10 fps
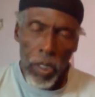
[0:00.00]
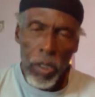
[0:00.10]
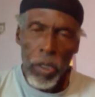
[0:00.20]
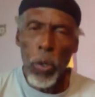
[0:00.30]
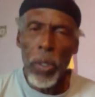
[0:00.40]

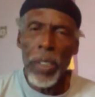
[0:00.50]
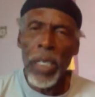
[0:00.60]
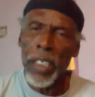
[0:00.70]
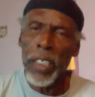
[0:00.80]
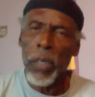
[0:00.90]
So
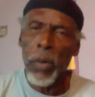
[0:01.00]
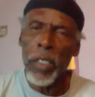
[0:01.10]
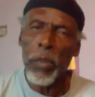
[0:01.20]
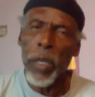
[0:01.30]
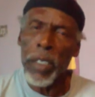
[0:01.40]
yesterday was
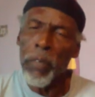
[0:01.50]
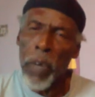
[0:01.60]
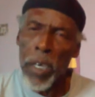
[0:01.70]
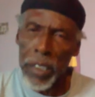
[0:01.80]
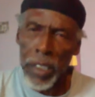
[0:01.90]
the
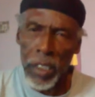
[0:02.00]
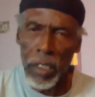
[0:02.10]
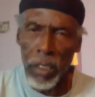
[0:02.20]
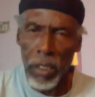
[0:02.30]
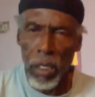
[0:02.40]
21st